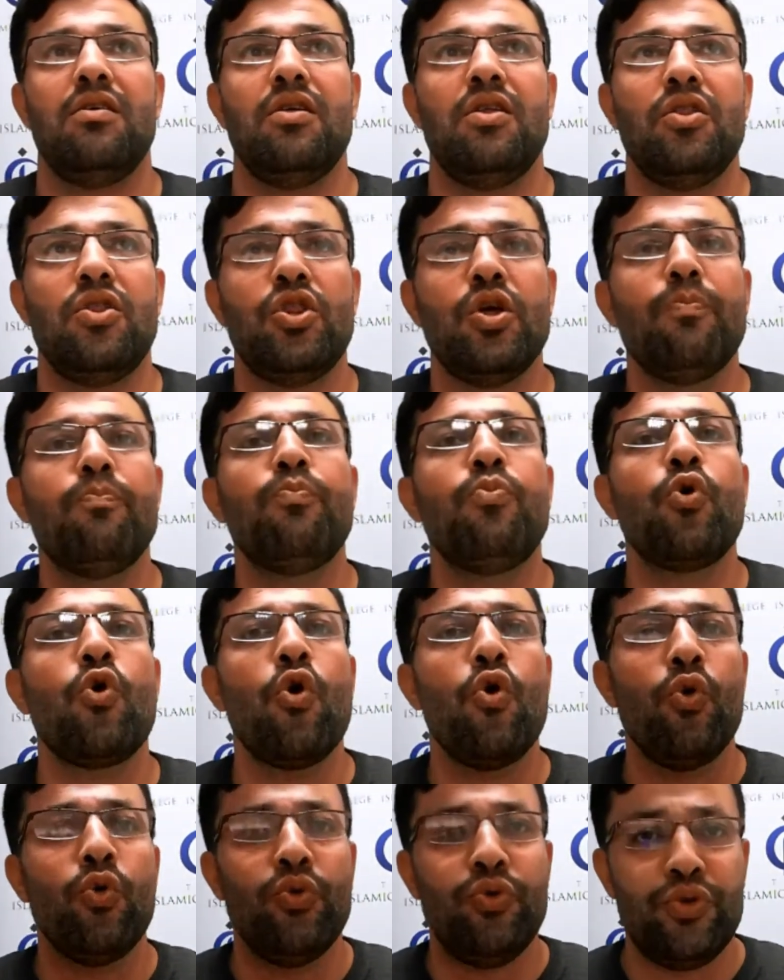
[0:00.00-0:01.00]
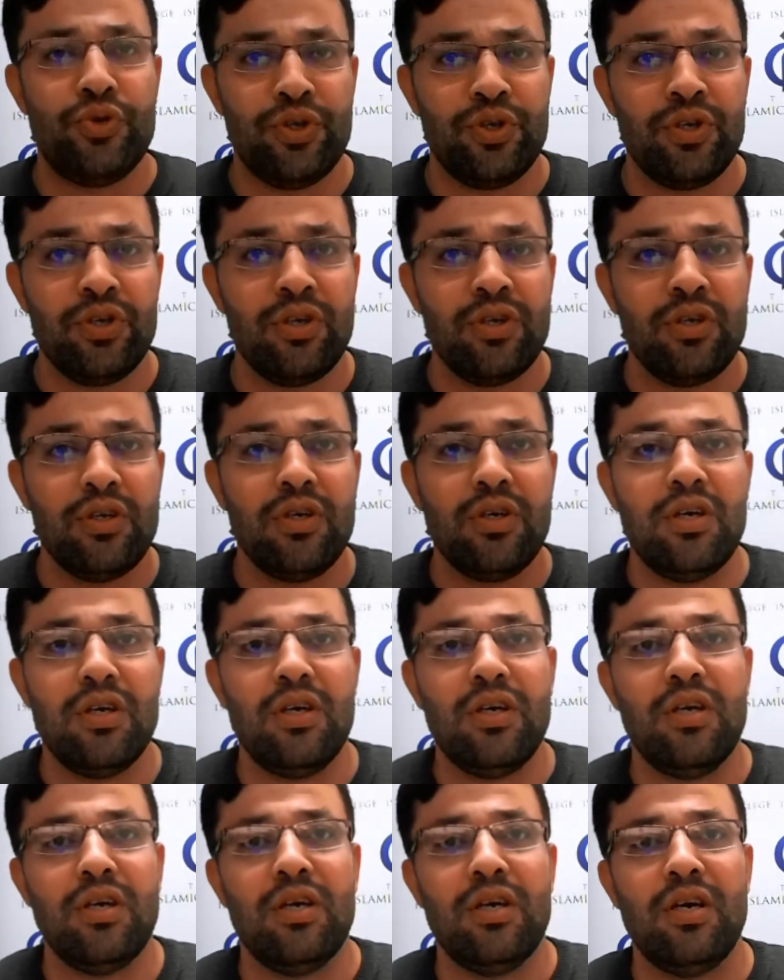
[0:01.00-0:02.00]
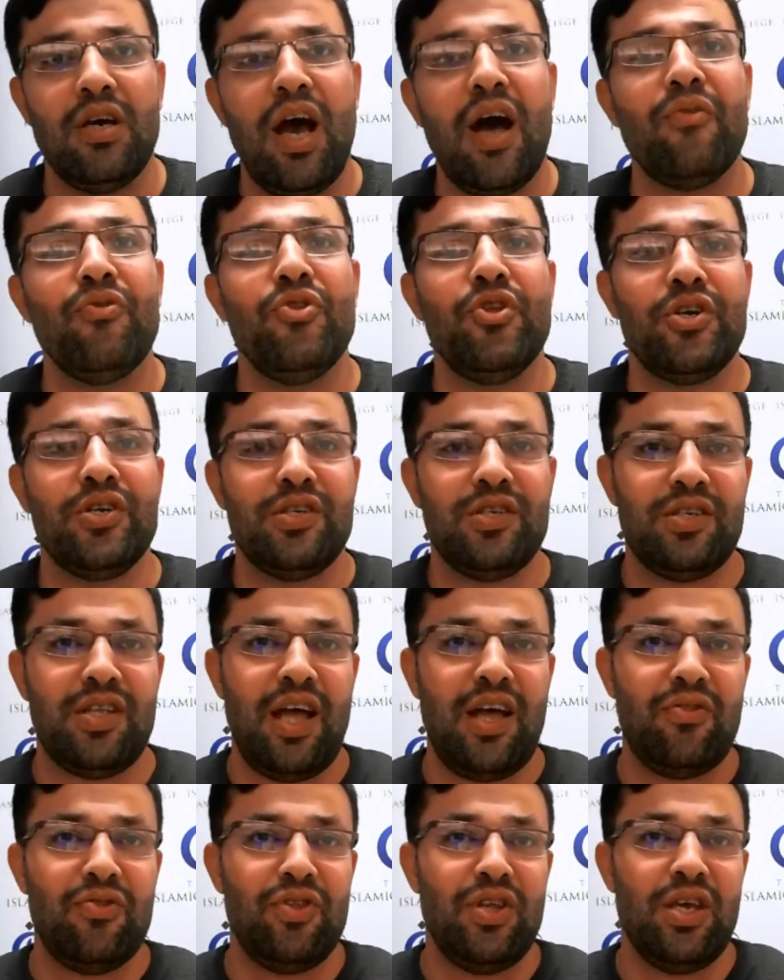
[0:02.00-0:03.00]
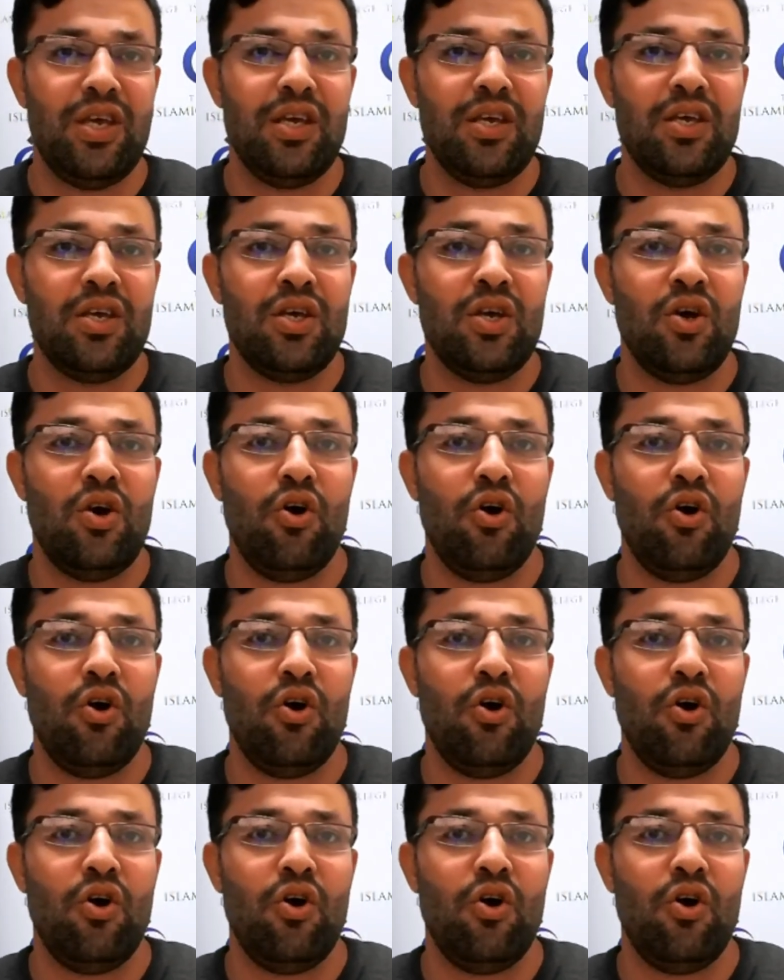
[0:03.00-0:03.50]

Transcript: the broad understanding